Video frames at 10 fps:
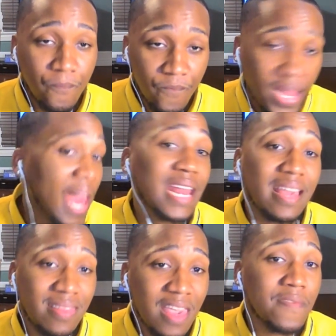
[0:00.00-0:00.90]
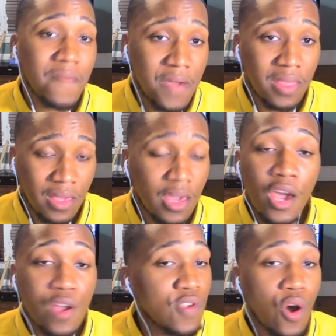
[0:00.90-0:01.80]
flight at 7:50.
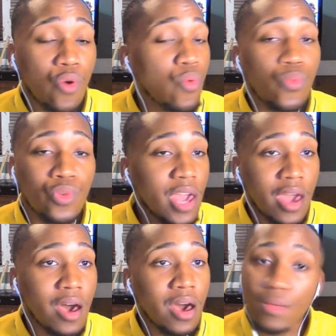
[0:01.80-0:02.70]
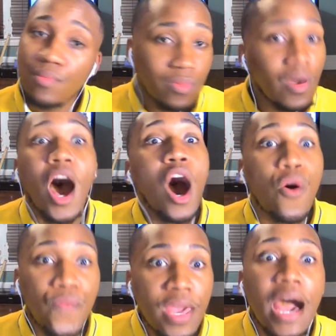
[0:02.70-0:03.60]
So yeah, all
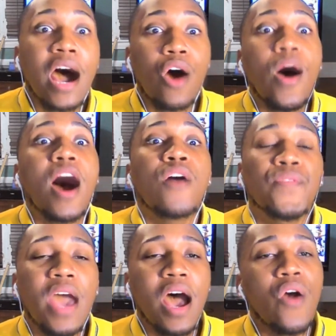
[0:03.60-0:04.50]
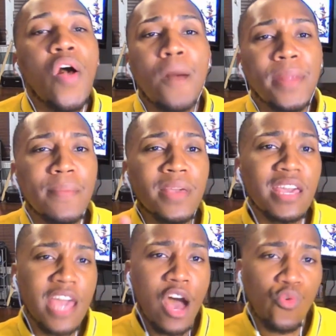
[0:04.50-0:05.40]
for y'all. But let me give
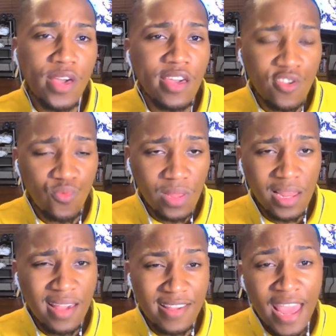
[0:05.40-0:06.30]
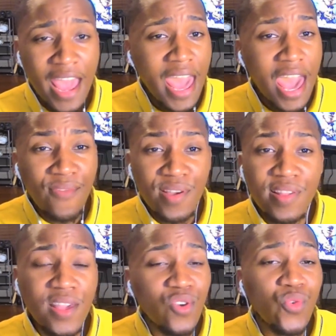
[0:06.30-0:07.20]
y'all a quick history lesson. Every
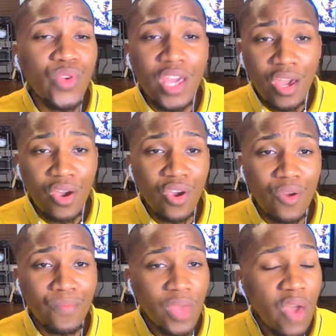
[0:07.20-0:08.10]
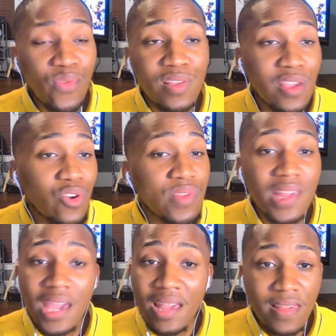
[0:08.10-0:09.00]
single year, every single
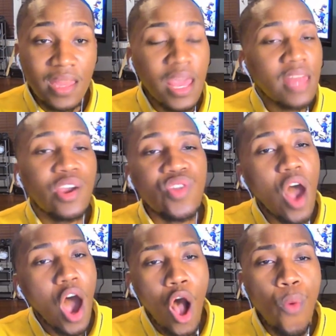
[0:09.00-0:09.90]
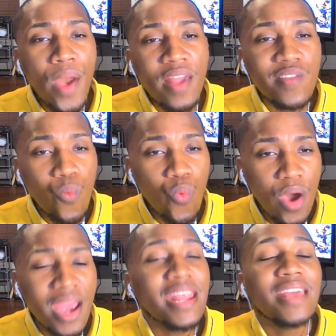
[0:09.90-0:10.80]
season, there's always
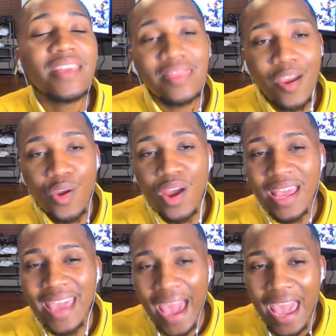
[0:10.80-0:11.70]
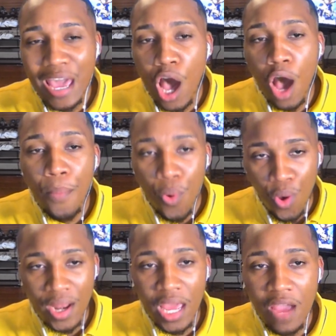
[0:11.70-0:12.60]
someone that they're gonna gang up
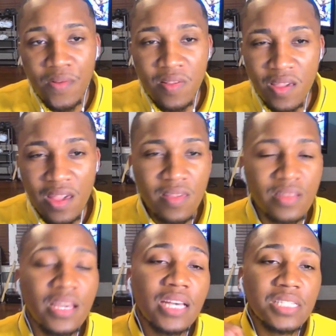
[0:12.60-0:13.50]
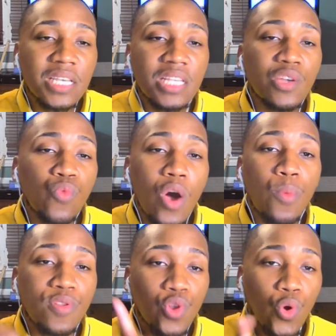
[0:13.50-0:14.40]
on every season. Season 1 was
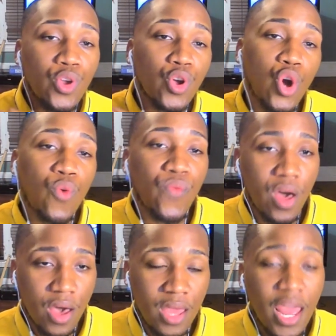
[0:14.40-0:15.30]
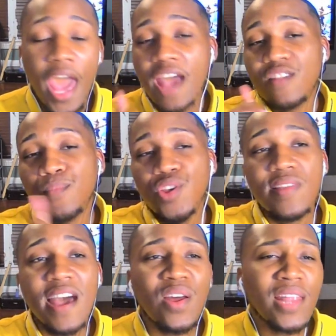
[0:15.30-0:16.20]
Gloria Govan. As much as
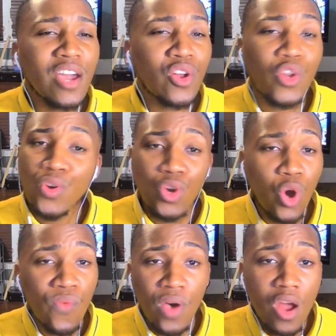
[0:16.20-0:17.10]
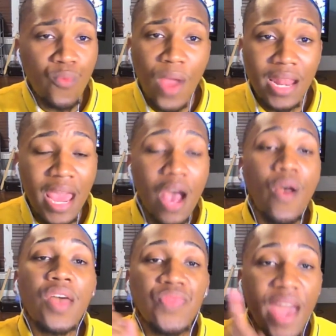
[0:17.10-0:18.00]
I don't like Gloria Govan right now,
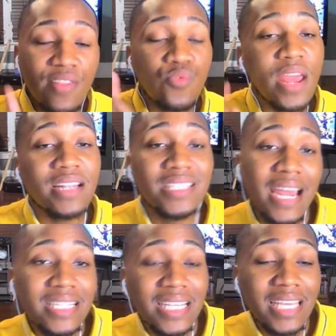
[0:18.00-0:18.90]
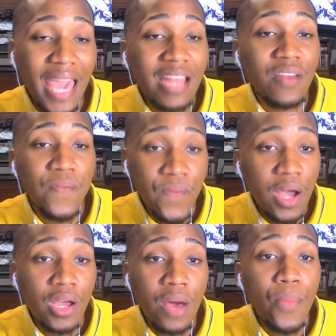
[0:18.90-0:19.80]
that's who they decided to gang the fuck
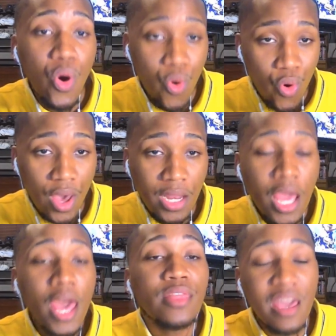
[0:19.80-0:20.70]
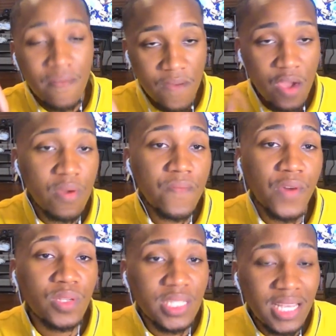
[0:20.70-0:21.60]
up on that very
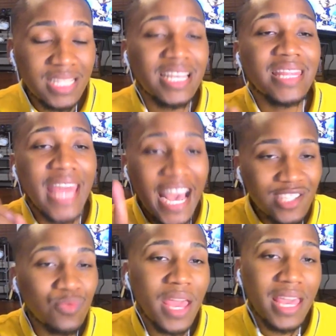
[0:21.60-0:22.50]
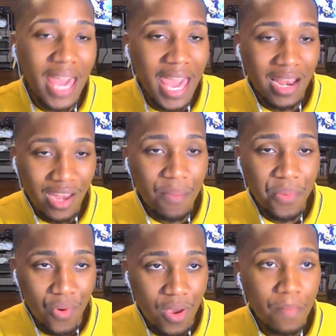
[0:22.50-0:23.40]
first season. That's who they ganged up on,
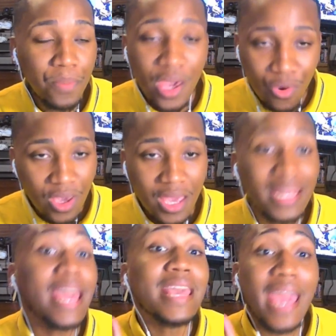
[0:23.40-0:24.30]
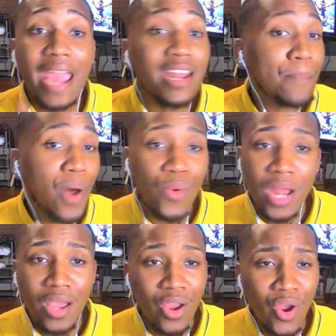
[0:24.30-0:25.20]
period. They ganged up on
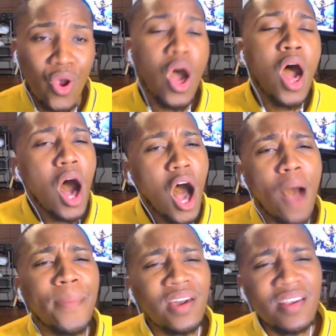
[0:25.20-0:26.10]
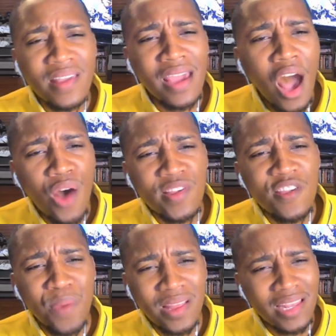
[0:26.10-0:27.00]
that girl all because they all
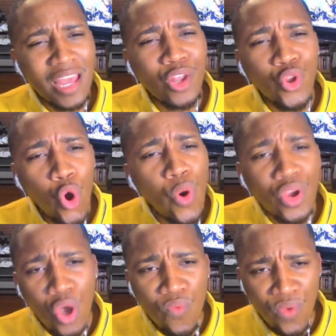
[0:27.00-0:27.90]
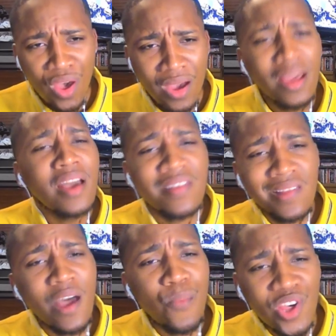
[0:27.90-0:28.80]
suspected that Laura Govan
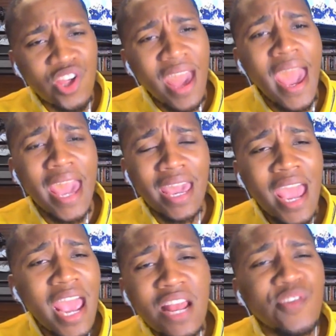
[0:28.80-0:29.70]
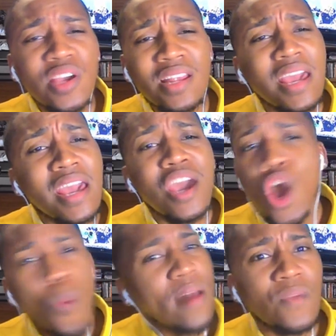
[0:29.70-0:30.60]
slept with Shaq. And if she did,
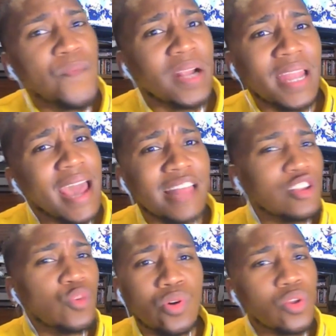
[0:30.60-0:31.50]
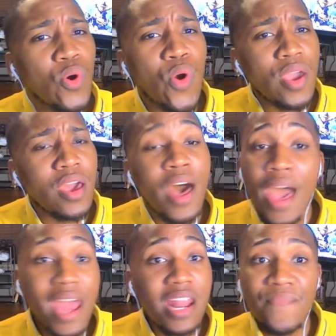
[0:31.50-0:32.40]
what the fuck they got to do with Gloria?
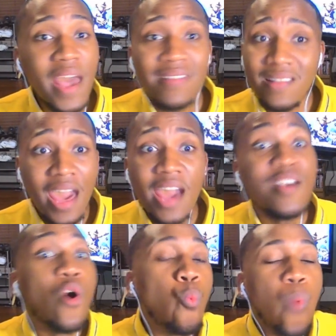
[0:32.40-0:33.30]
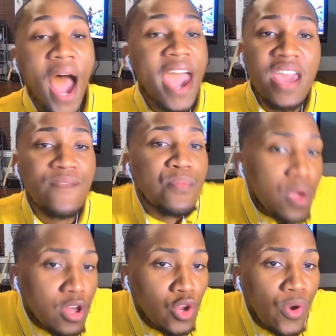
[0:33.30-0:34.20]
And if that's the case, why even bring
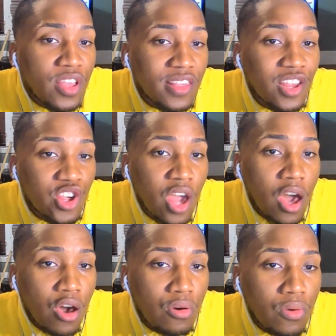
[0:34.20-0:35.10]
Gloria to the show?